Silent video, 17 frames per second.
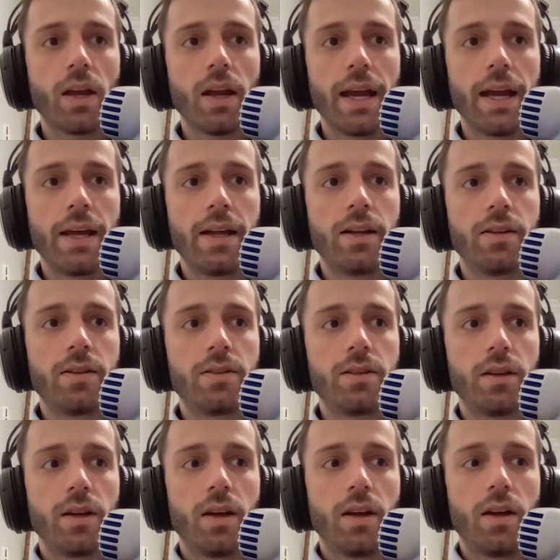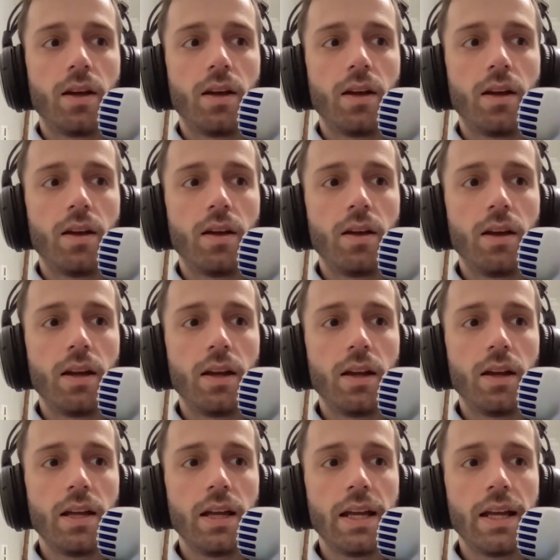And
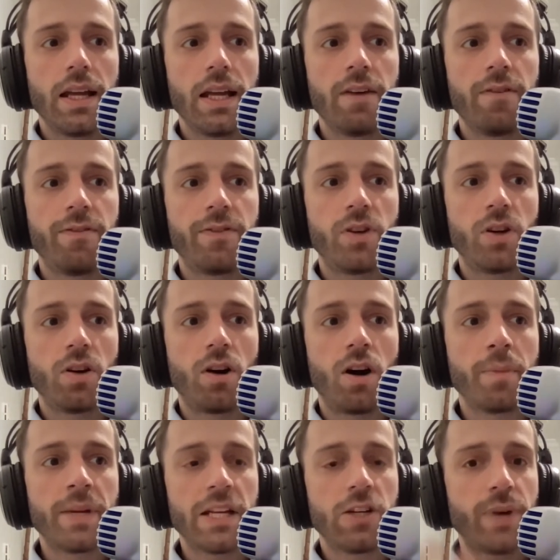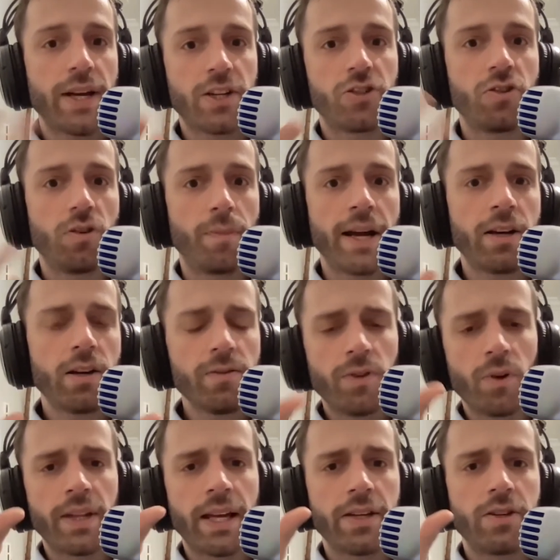if your omnidirectional
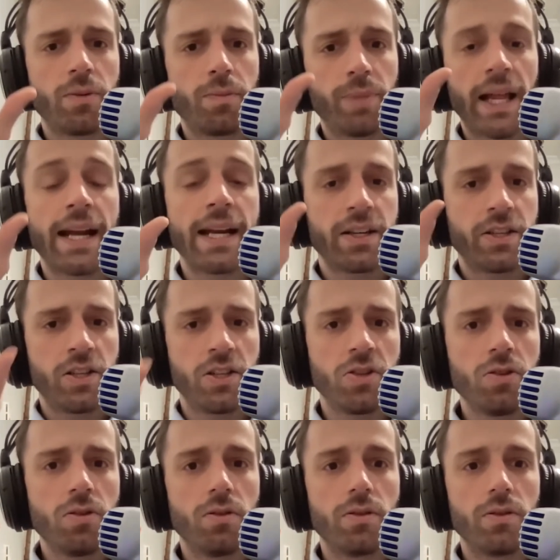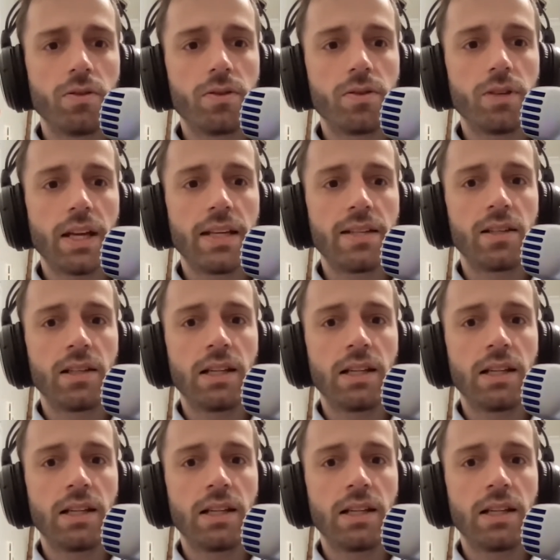microphone that you're planning to use is